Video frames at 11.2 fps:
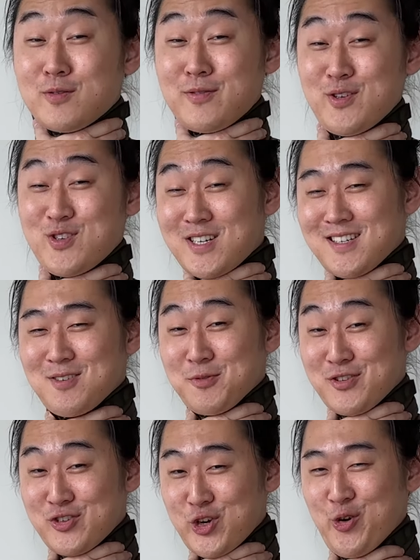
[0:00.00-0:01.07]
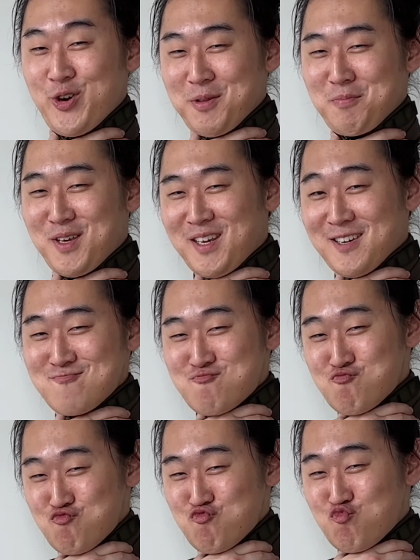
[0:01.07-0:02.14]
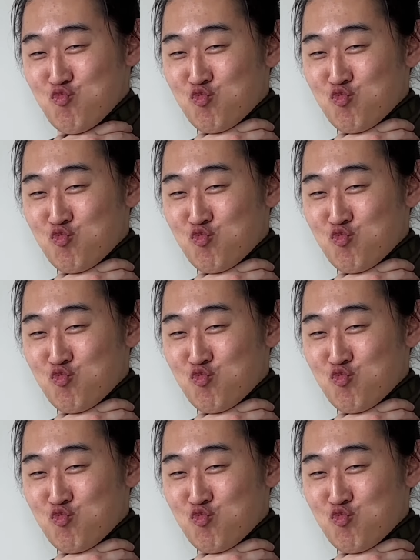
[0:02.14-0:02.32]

feels like someone's choking me.